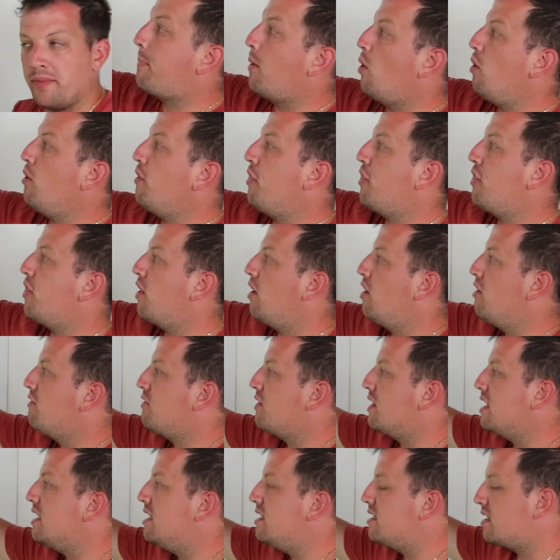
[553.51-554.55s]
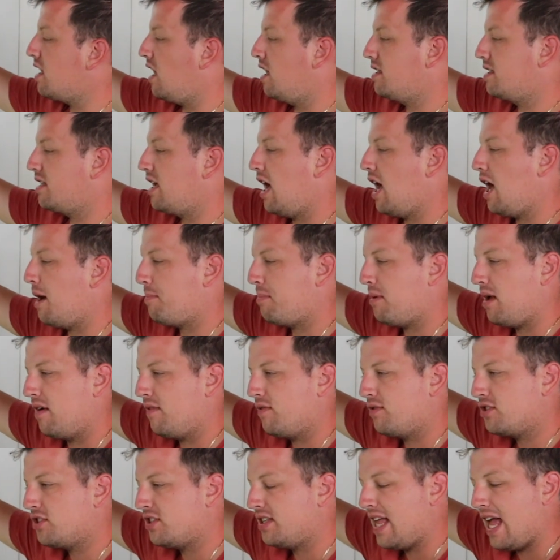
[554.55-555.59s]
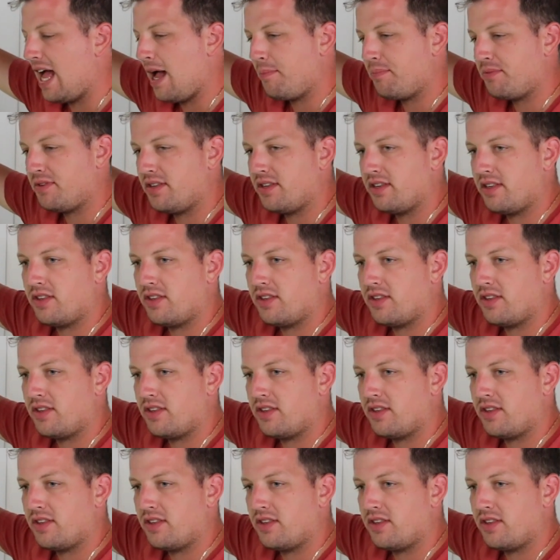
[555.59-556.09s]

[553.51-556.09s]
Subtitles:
Both of these on top have snapped.